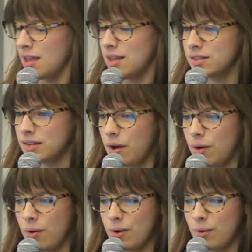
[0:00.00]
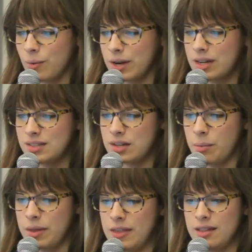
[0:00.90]
So we're going to
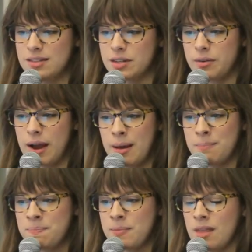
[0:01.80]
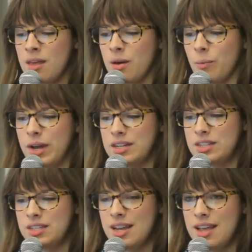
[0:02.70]
start with Instagram,
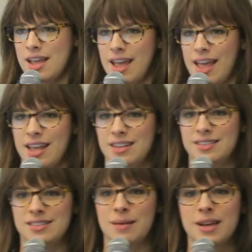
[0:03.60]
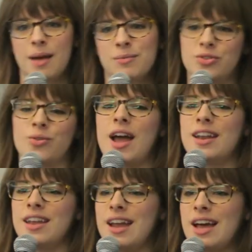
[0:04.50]
which is sometimes
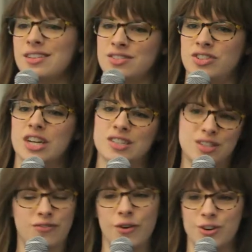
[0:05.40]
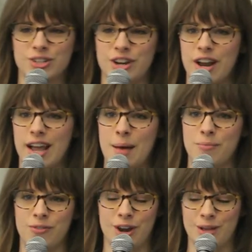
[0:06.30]
derided as just a photo sharing
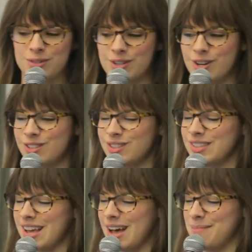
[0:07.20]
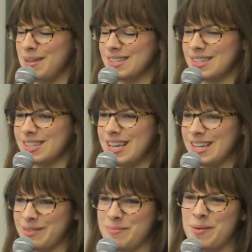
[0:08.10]
app for hipsters. Uh, basically,
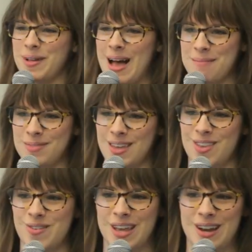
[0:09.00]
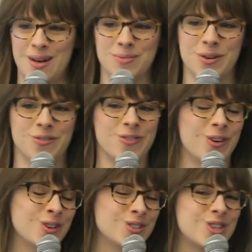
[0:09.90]
it's a mobile app that you can upload
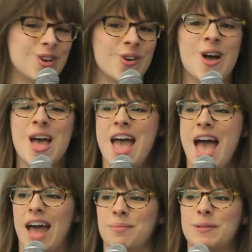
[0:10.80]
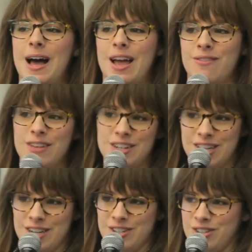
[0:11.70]
photos to and apply
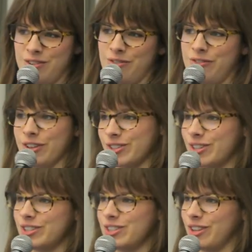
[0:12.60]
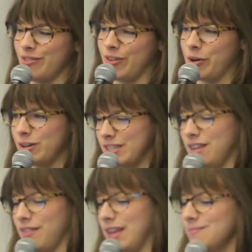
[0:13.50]
vintage filters to the photo to
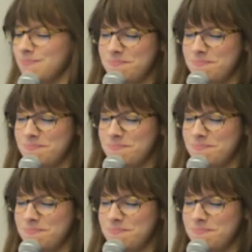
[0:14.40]
give it